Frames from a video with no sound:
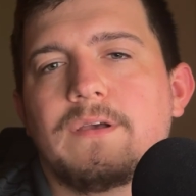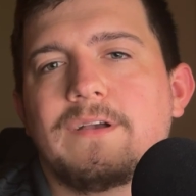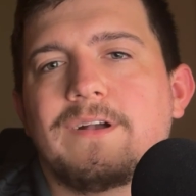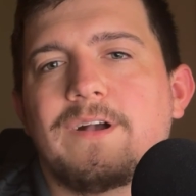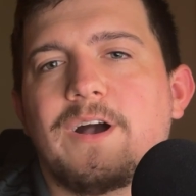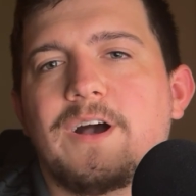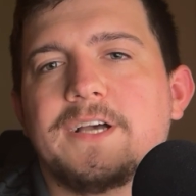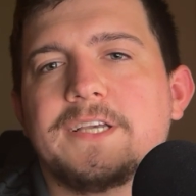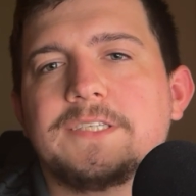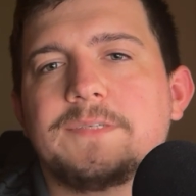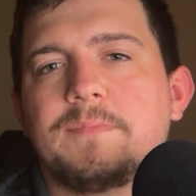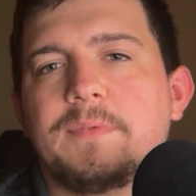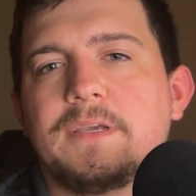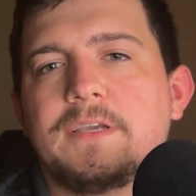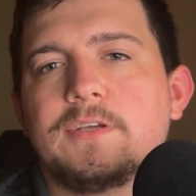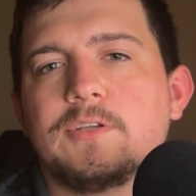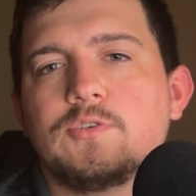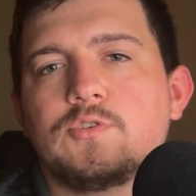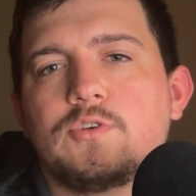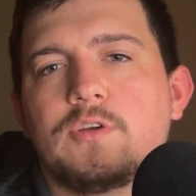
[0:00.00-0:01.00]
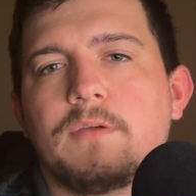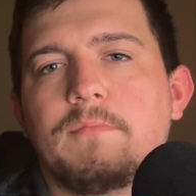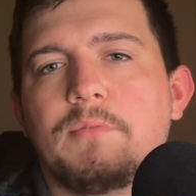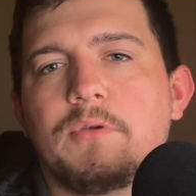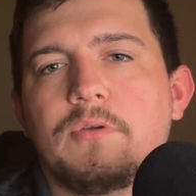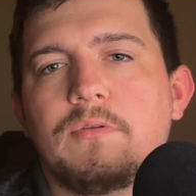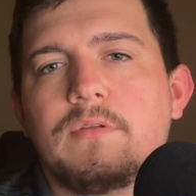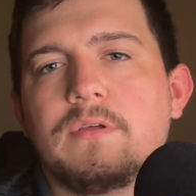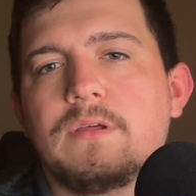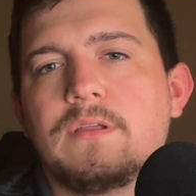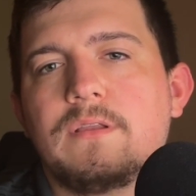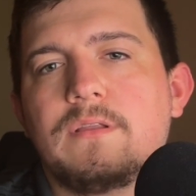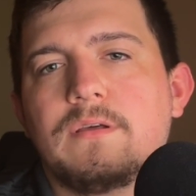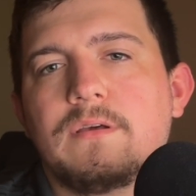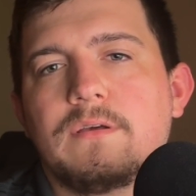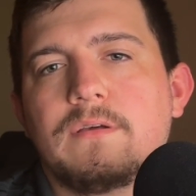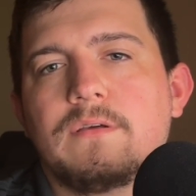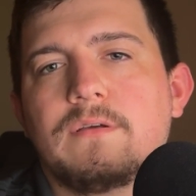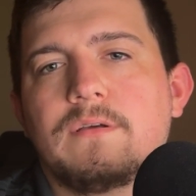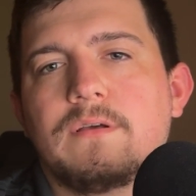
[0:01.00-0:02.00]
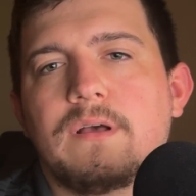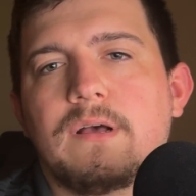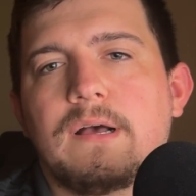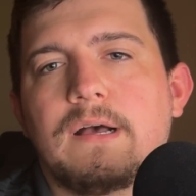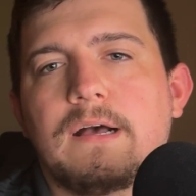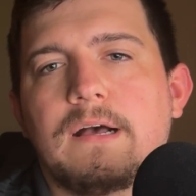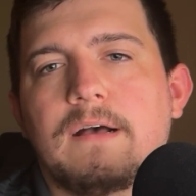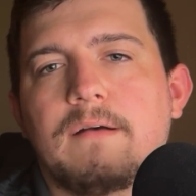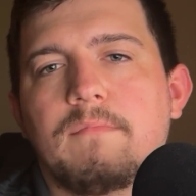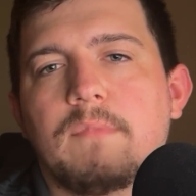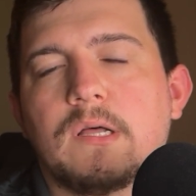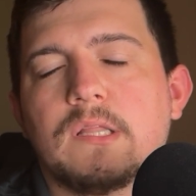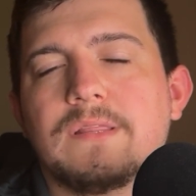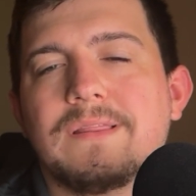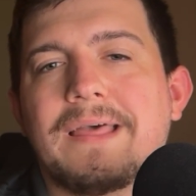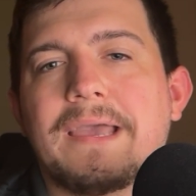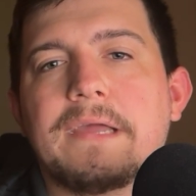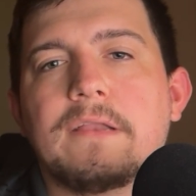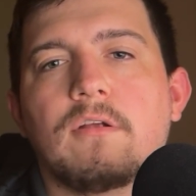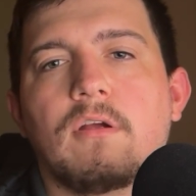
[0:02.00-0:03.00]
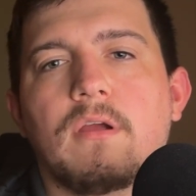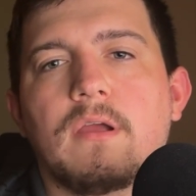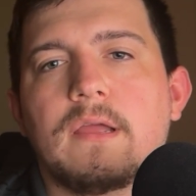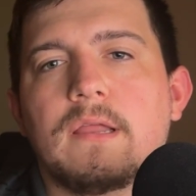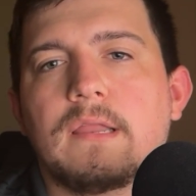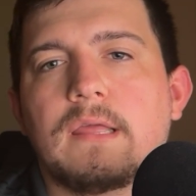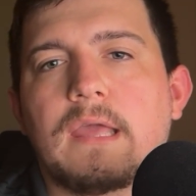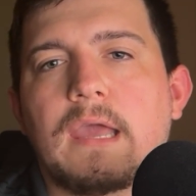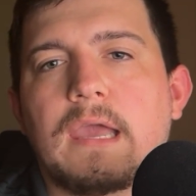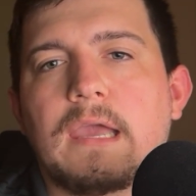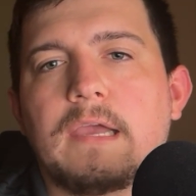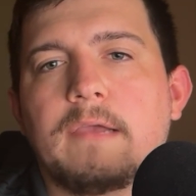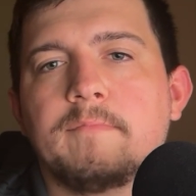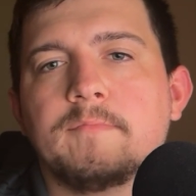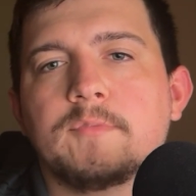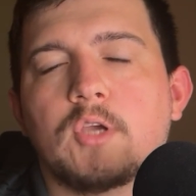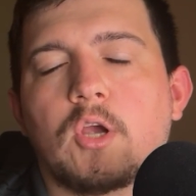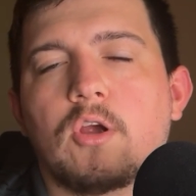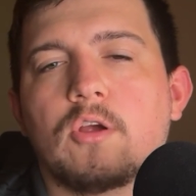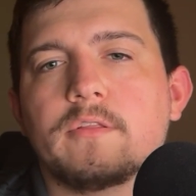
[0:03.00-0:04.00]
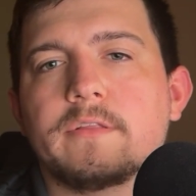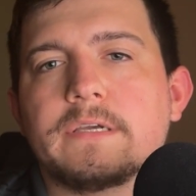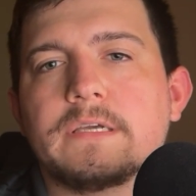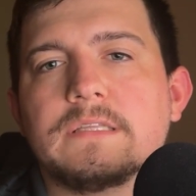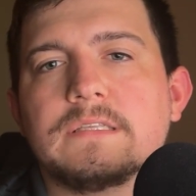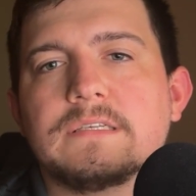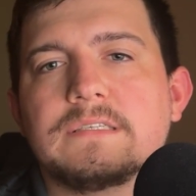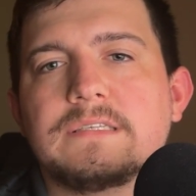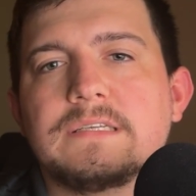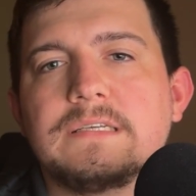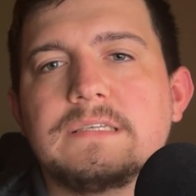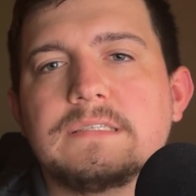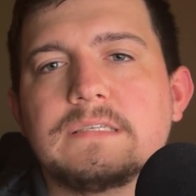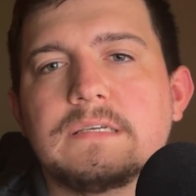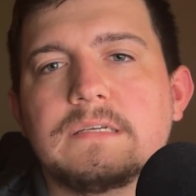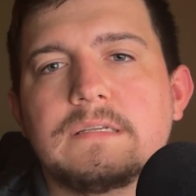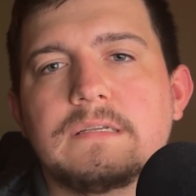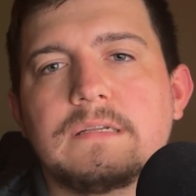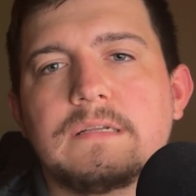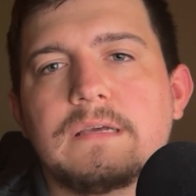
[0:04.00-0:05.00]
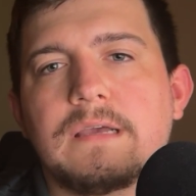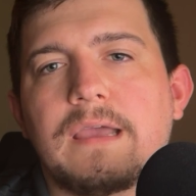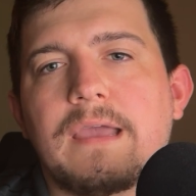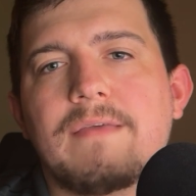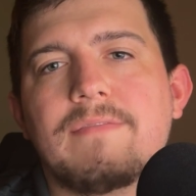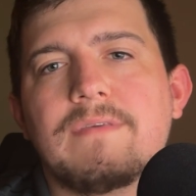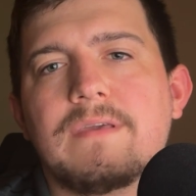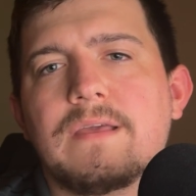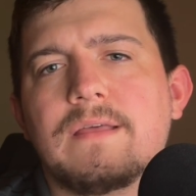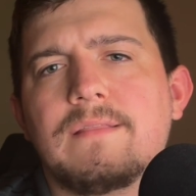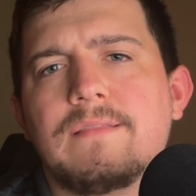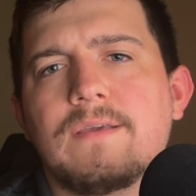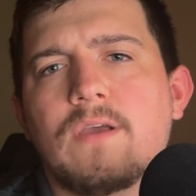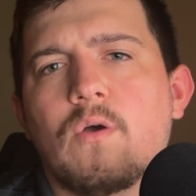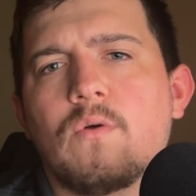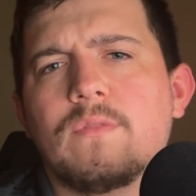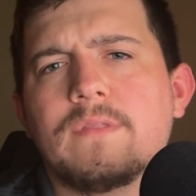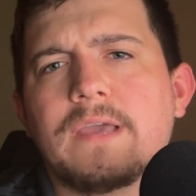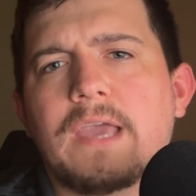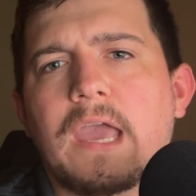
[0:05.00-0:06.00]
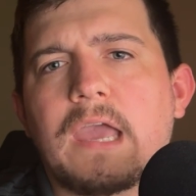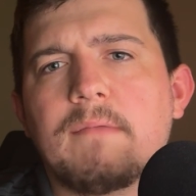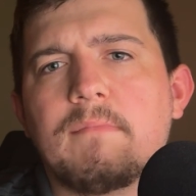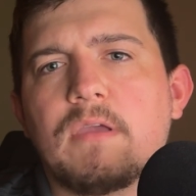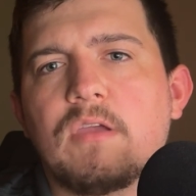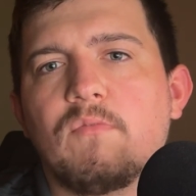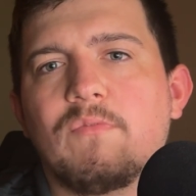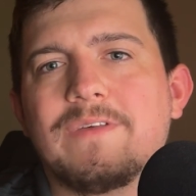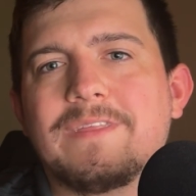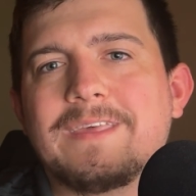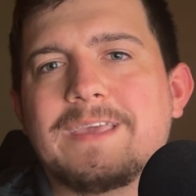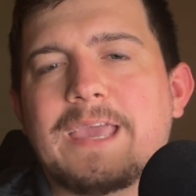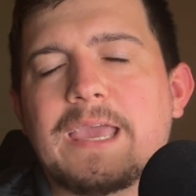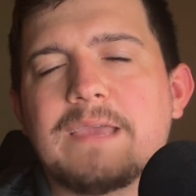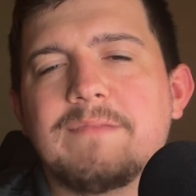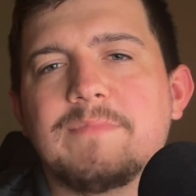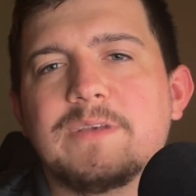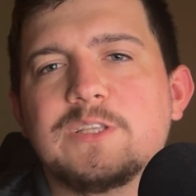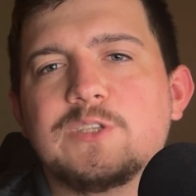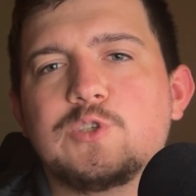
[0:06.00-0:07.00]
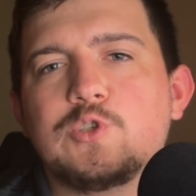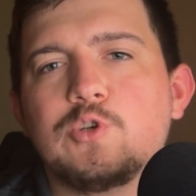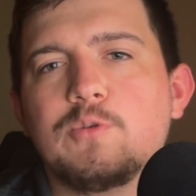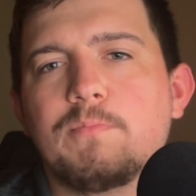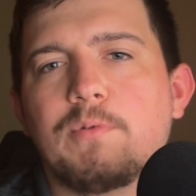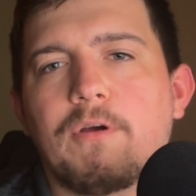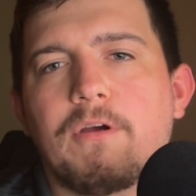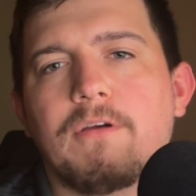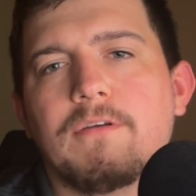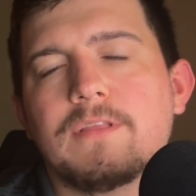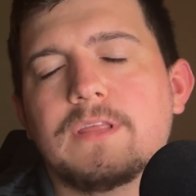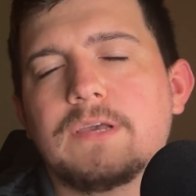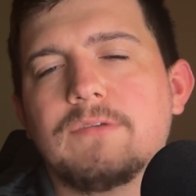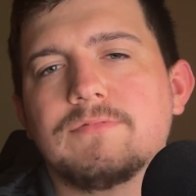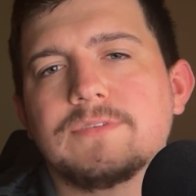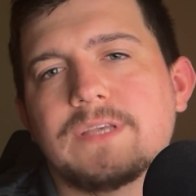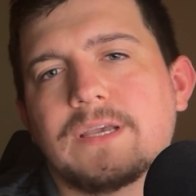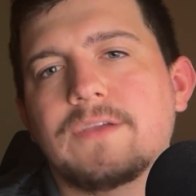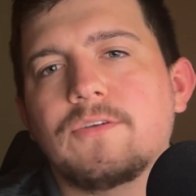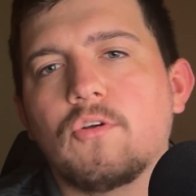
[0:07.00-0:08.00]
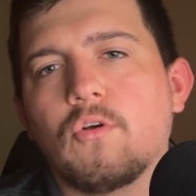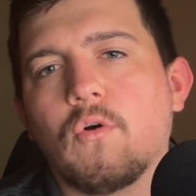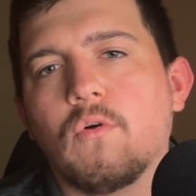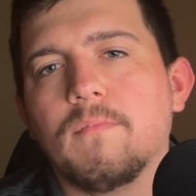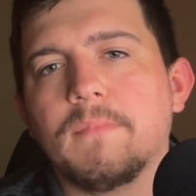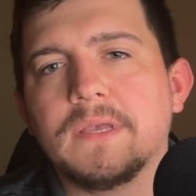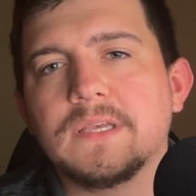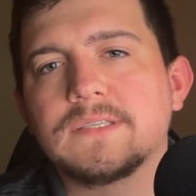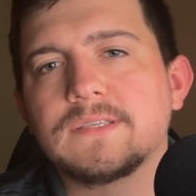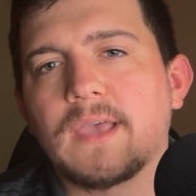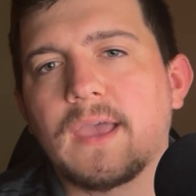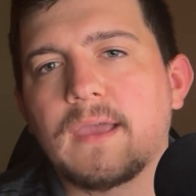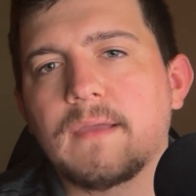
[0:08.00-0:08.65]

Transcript: Cosby contributed later in games early in the season, and then the only game he really came in super early was like your Ole Miss game,